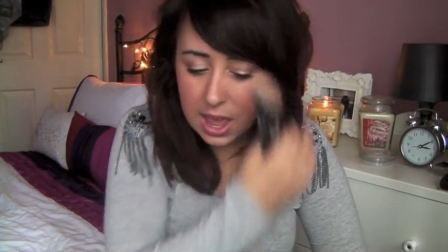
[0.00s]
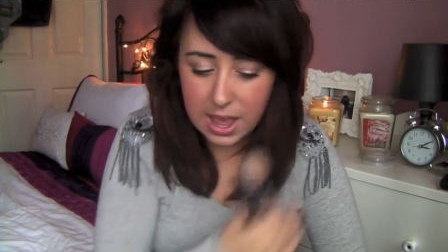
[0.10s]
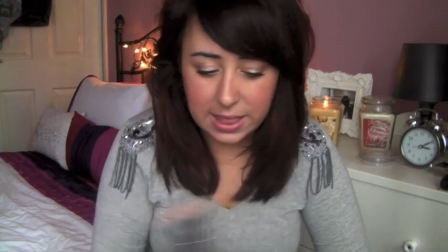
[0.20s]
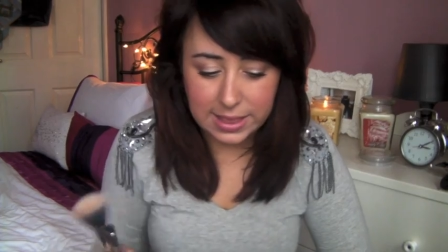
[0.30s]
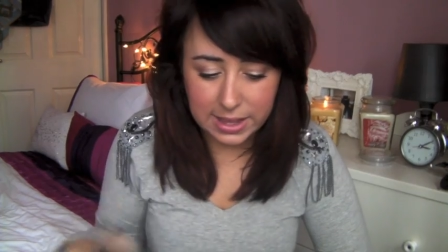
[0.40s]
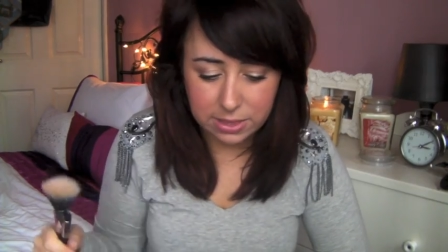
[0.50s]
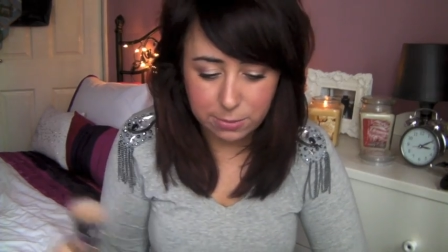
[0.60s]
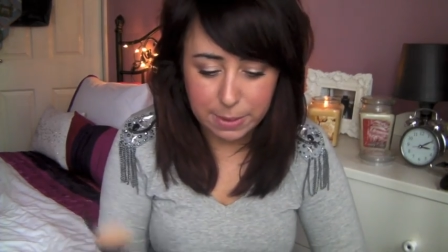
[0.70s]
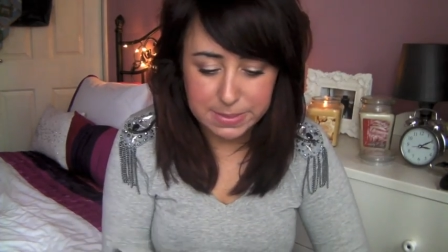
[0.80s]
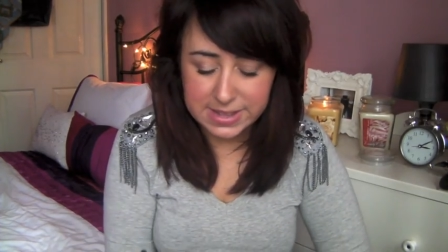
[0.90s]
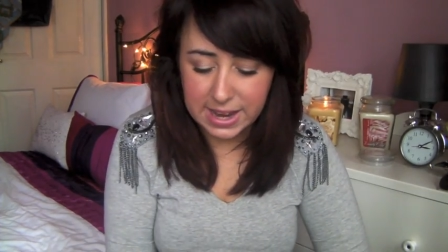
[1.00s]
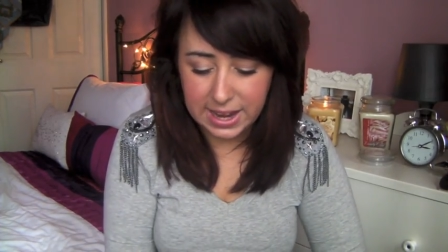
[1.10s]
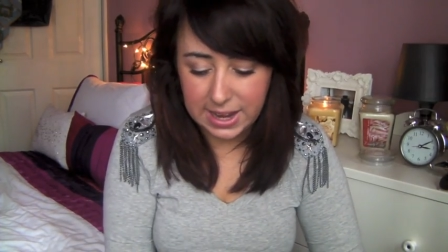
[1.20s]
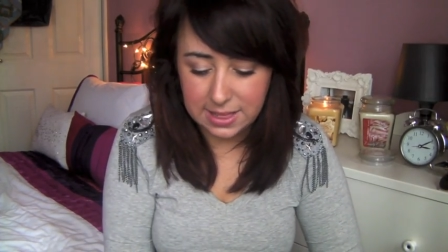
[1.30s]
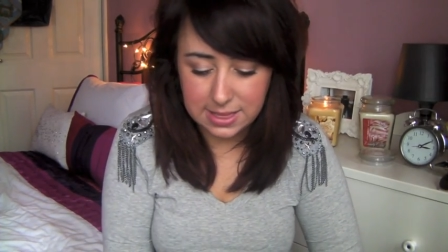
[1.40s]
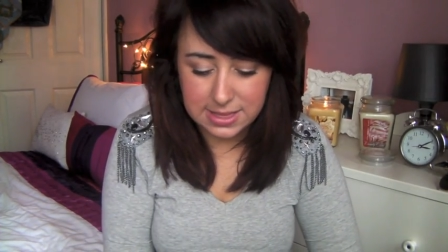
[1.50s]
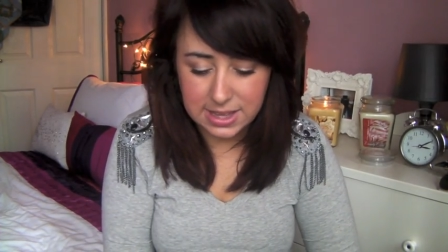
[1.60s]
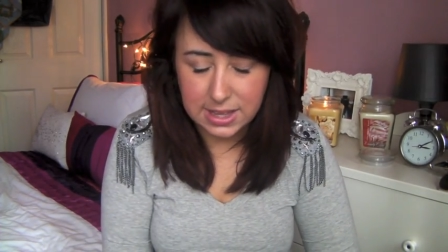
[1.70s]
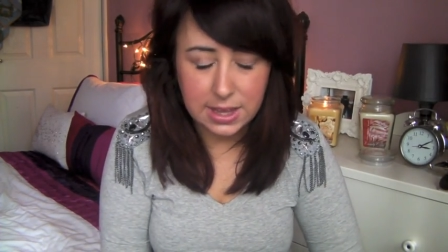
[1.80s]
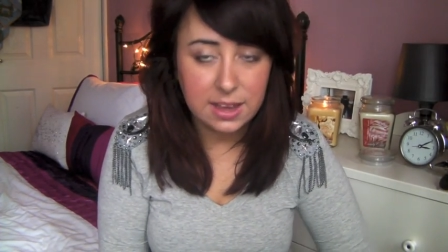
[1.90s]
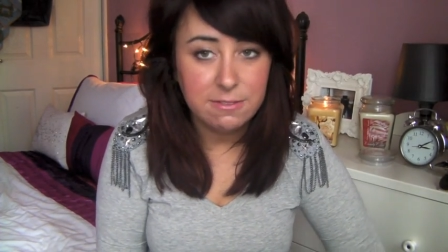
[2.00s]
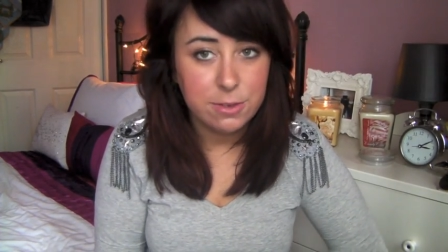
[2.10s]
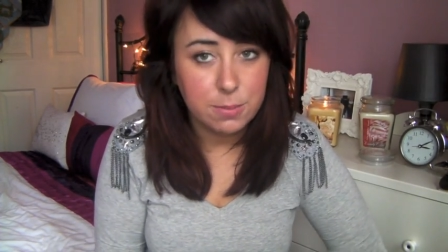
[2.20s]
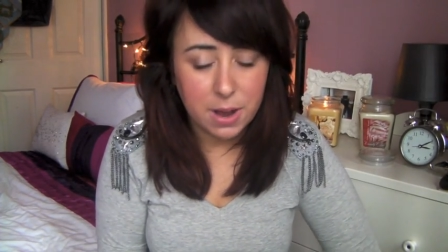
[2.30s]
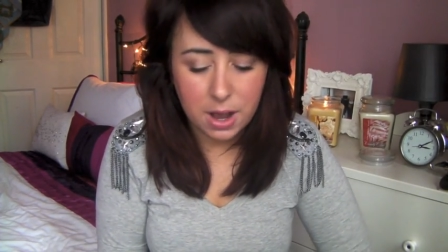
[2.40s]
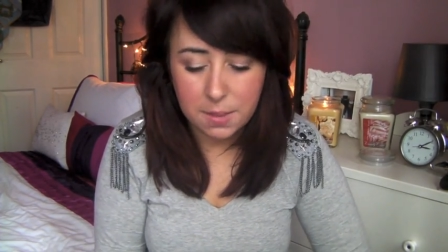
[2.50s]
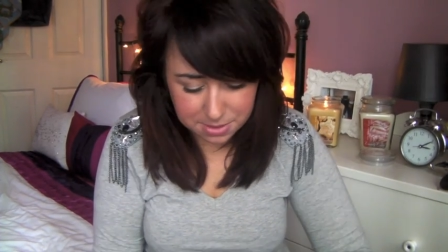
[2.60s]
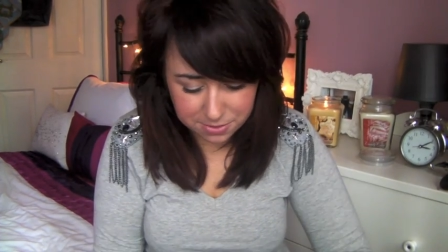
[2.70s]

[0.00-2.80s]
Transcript: I'll link the website in the info bar.